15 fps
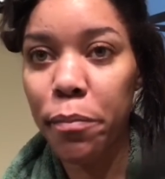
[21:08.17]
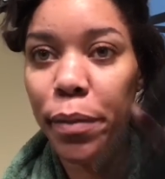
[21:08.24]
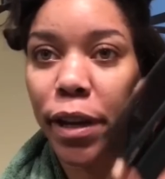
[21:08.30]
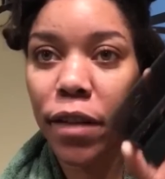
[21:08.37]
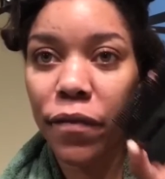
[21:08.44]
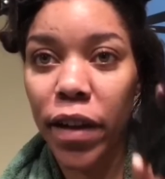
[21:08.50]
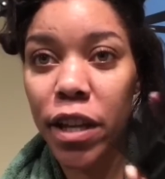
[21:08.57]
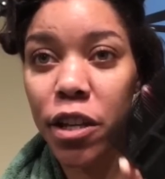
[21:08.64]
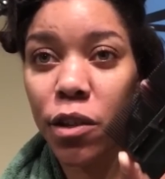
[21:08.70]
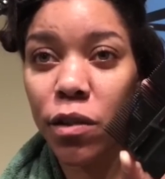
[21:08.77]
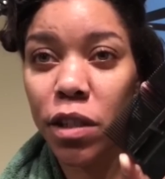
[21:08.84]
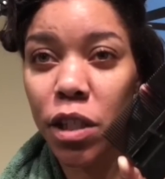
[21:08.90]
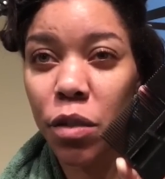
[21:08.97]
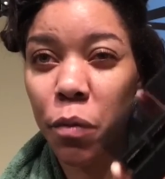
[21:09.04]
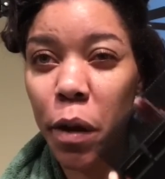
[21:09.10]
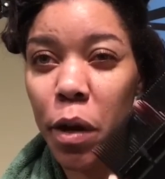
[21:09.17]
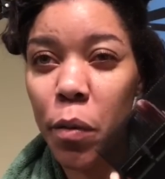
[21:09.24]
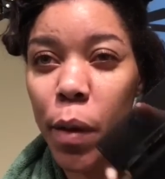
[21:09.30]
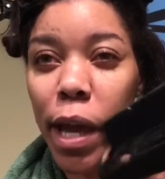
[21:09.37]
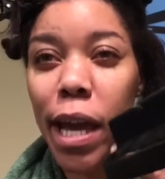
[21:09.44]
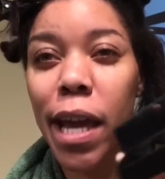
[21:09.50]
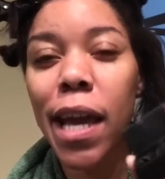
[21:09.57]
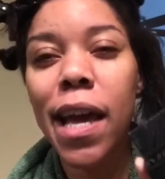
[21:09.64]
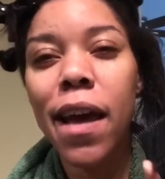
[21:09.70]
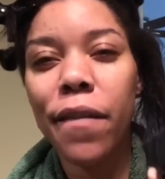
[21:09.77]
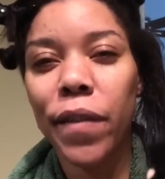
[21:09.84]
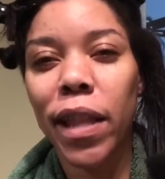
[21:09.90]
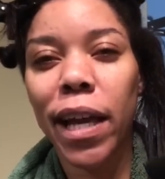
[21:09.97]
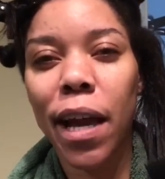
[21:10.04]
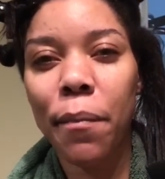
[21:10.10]
But if I use this right away, I
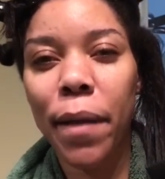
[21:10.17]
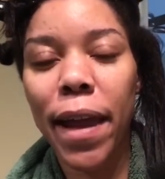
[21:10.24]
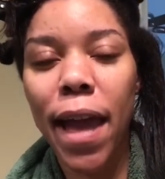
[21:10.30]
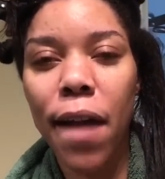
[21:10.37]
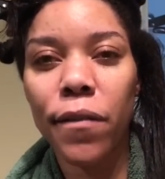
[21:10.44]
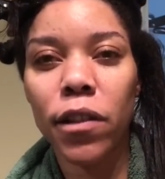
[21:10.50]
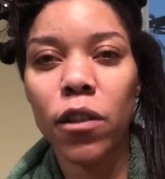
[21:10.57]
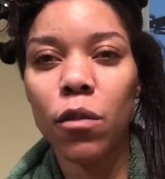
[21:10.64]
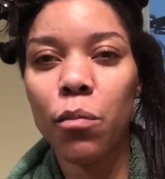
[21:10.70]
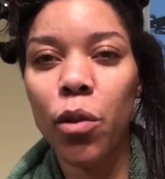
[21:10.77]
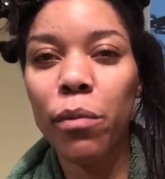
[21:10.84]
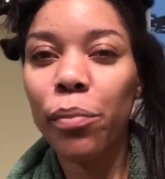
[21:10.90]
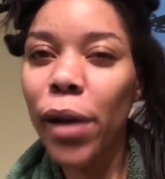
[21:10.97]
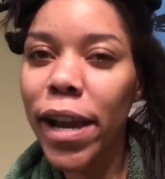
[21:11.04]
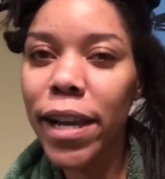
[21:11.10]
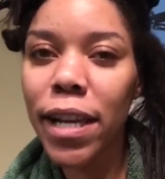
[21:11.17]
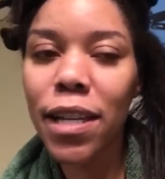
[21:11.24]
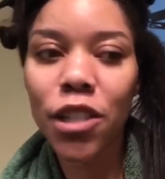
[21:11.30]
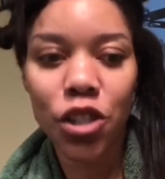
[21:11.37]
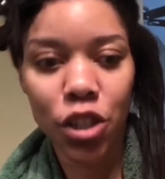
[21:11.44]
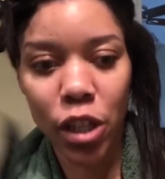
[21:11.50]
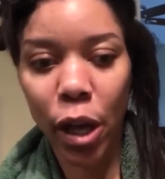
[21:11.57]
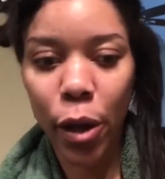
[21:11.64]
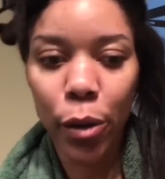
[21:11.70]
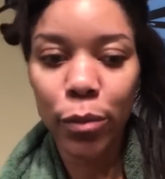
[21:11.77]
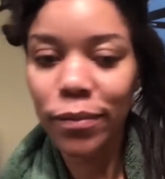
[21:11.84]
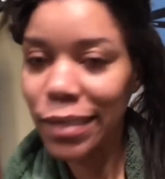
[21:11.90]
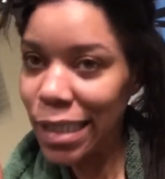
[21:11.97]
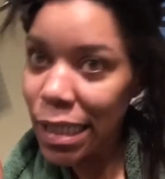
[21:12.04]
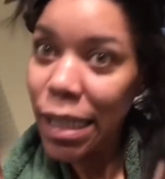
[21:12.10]
feel like I might have a little more breakage,
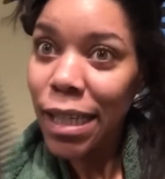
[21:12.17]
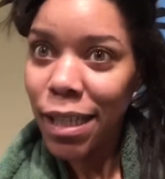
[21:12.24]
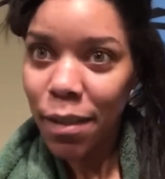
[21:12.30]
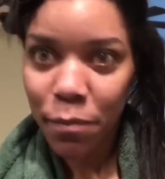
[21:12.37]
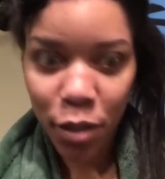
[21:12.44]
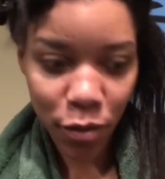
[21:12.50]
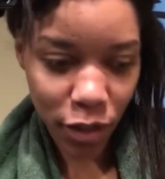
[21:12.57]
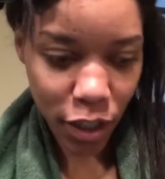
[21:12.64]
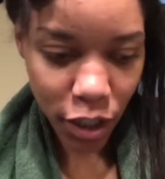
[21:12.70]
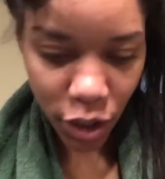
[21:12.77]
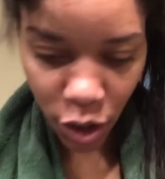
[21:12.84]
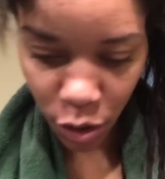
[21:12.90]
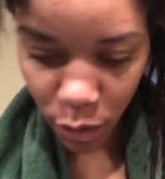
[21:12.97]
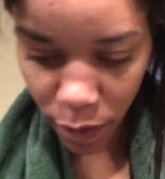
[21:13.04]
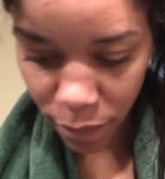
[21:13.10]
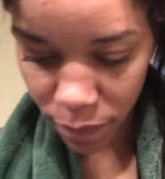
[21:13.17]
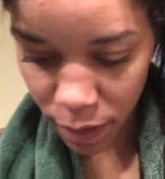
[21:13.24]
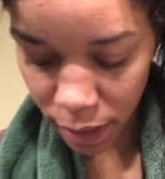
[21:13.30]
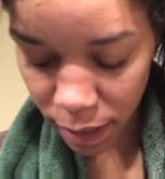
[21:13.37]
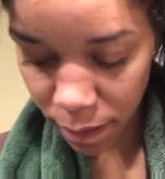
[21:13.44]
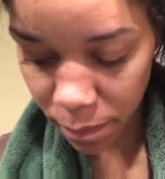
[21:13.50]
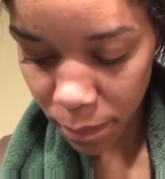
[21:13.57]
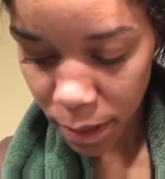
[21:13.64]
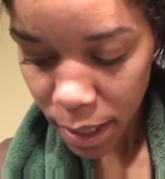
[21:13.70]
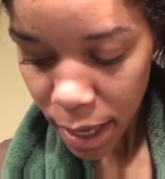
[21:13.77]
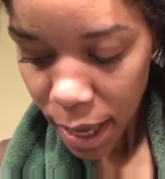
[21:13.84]
so I'm using the 2 of them.